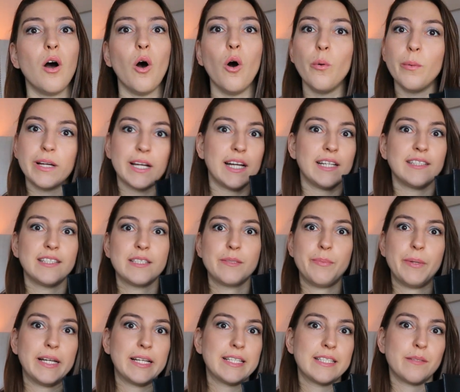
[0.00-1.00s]
Oh my god, this
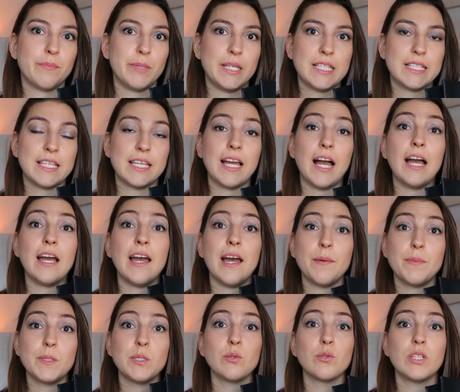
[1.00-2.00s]
bag is amazing. I
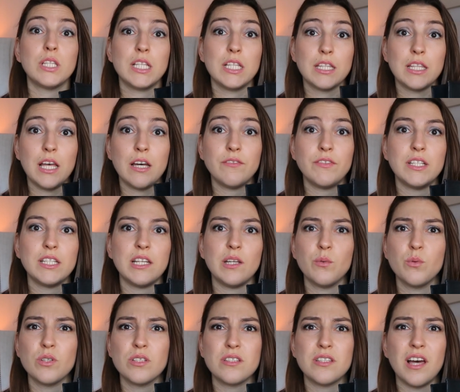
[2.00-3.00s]
absolutely love it. It
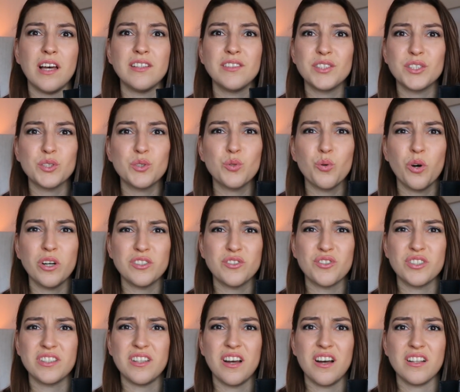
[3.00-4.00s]
was under
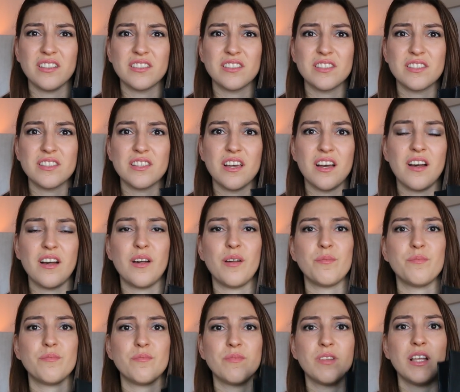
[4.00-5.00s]

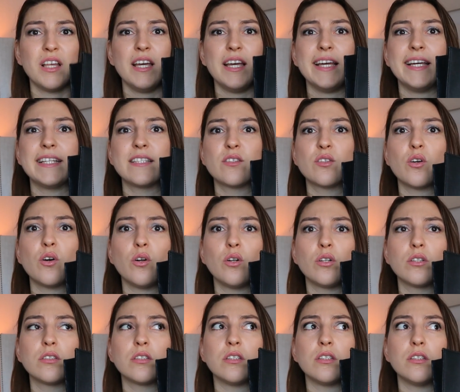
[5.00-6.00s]
$200. It's
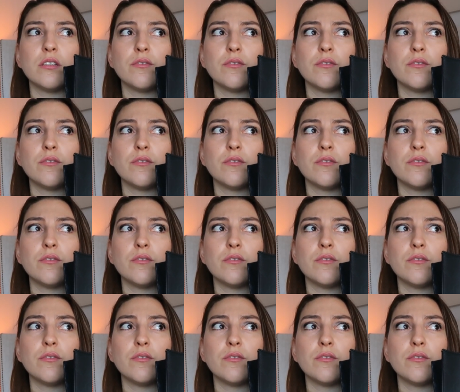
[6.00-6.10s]
called